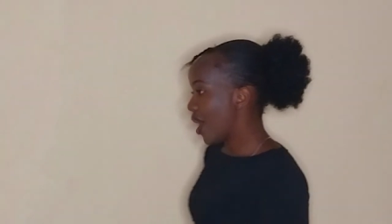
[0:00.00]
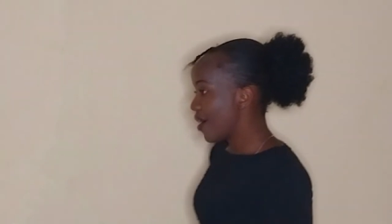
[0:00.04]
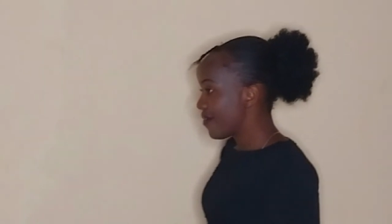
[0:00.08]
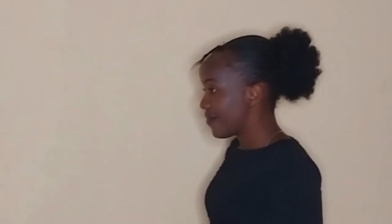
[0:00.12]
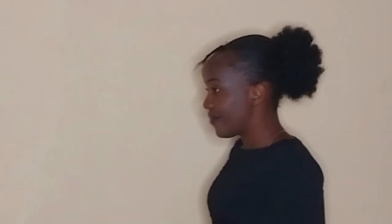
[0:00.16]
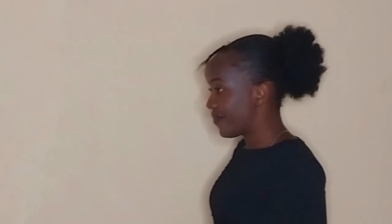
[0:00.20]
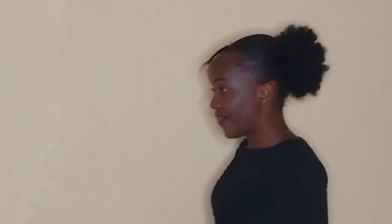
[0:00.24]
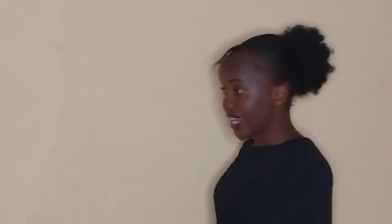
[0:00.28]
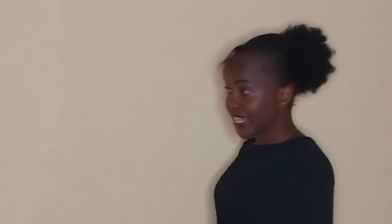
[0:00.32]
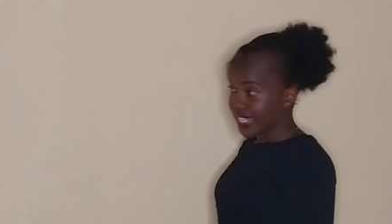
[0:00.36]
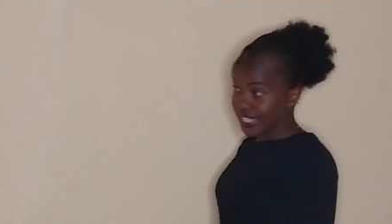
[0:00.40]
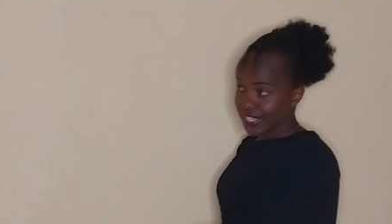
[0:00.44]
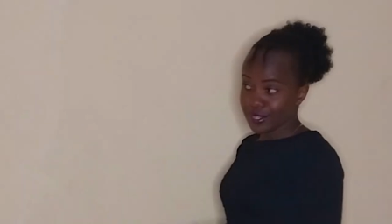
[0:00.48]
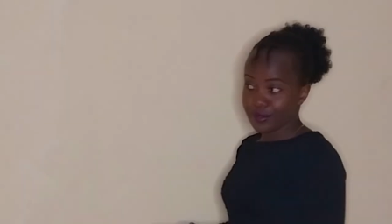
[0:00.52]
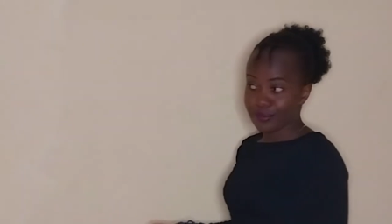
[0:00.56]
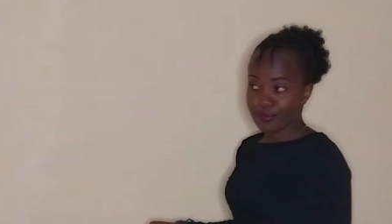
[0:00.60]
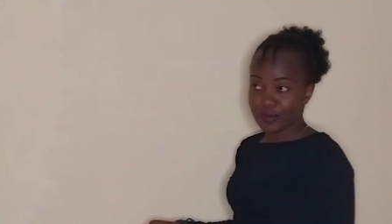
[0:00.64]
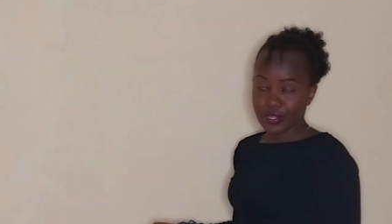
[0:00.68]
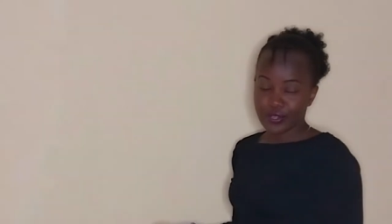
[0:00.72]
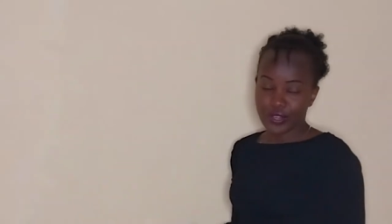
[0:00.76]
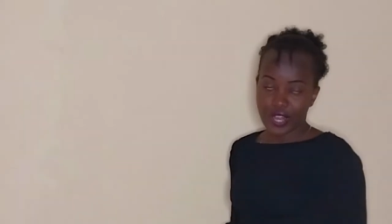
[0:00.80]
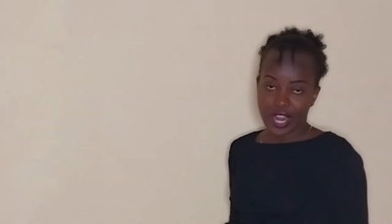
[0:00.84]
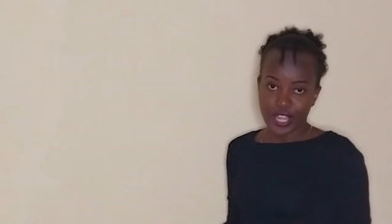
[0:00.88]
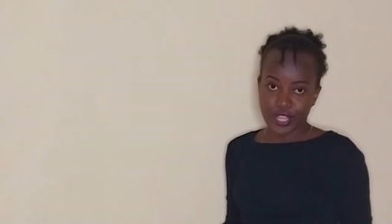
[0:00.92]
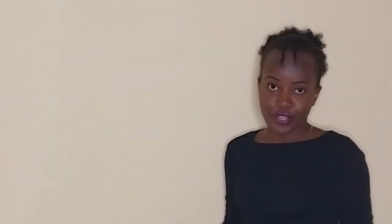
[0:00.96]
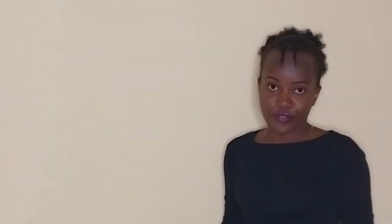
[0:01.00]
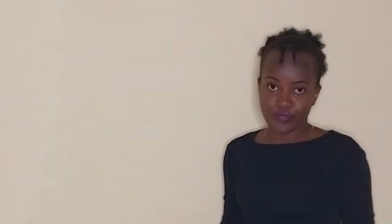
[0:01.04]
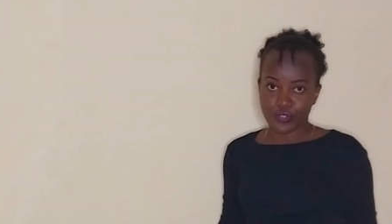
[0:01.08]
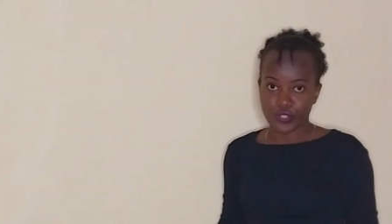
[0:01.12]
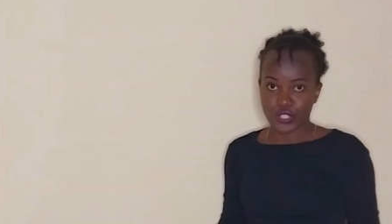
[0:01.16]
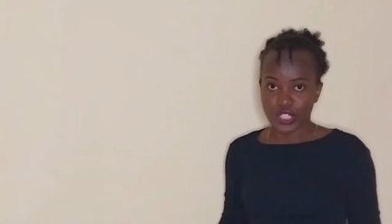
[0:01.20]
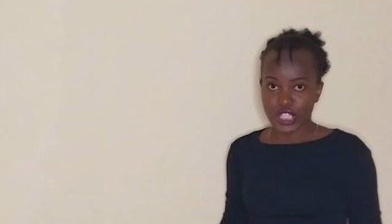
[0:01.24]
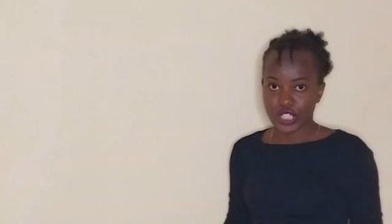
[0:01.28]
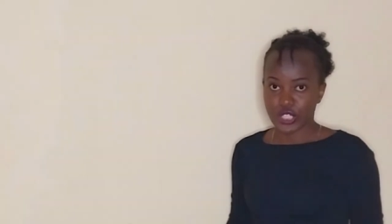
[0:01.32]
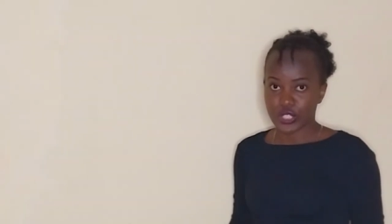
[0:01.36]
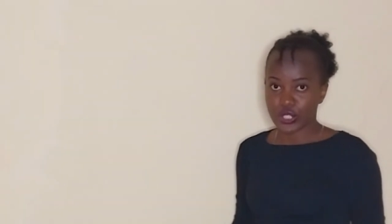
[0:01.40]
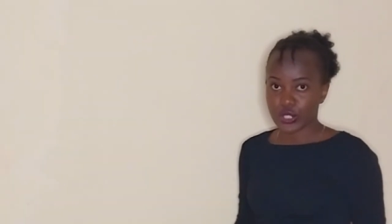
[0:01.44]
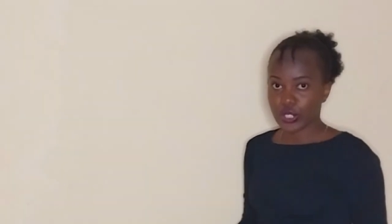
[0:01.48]
find a mirror if you
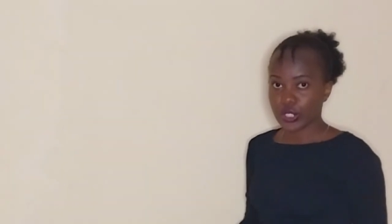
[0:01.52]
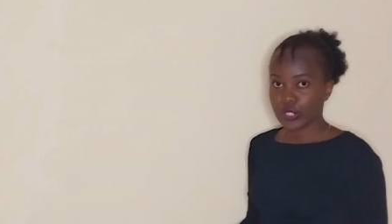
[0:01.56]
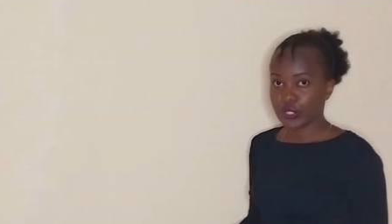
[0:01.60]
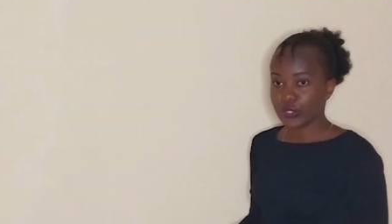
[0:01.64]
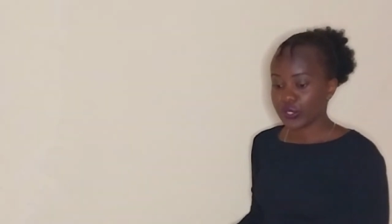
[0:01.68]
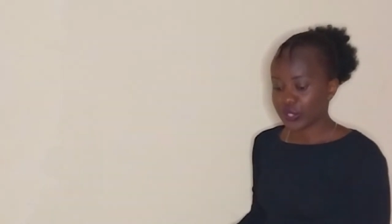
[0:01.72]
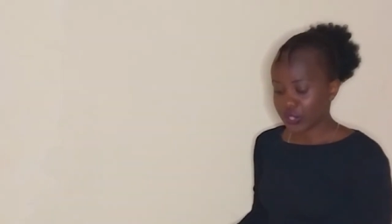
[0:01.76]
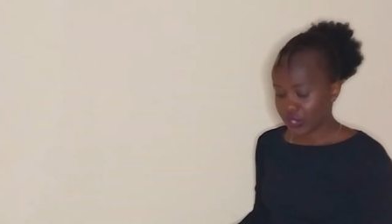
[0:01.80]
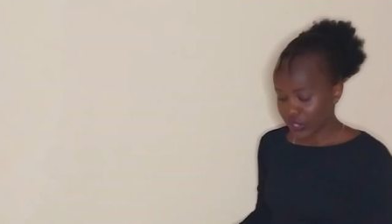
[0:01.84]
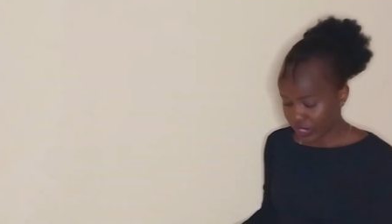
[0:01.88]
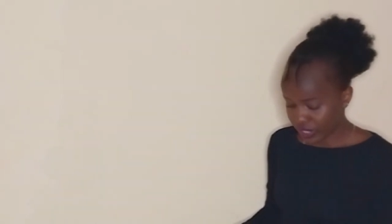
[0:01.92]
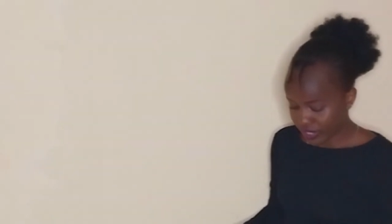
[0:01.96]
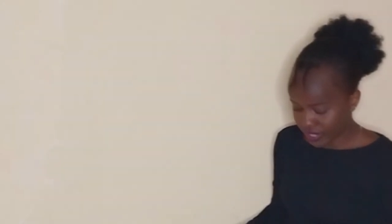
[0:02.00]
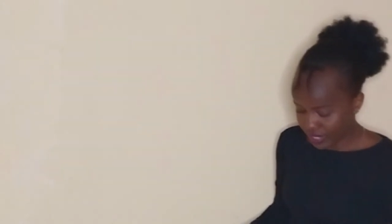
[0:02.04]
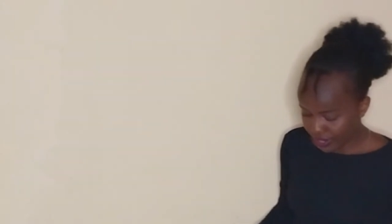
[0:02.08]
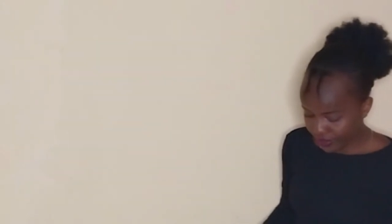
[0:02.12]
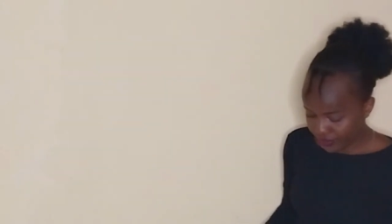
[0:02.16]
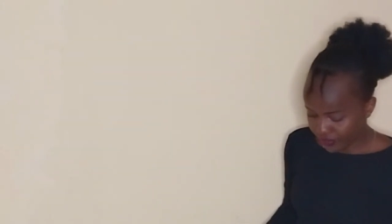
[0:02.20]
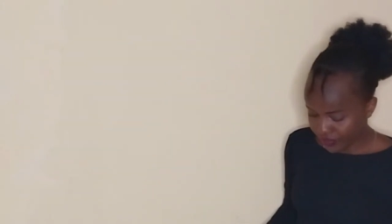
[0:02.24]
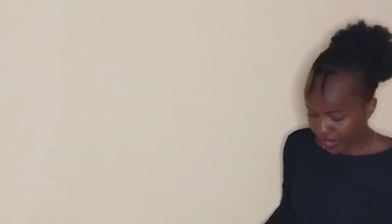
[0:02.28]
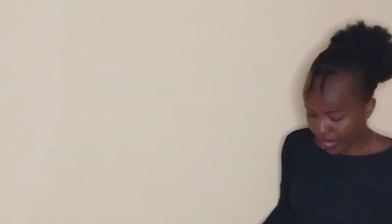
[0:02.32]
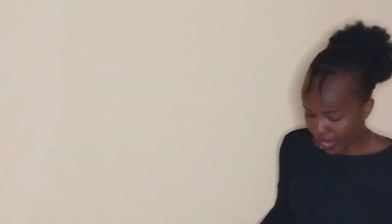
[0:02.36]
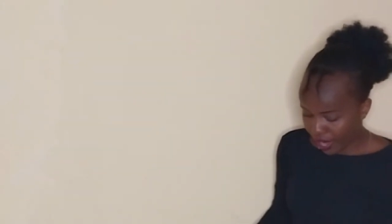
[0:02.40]
need to look yourself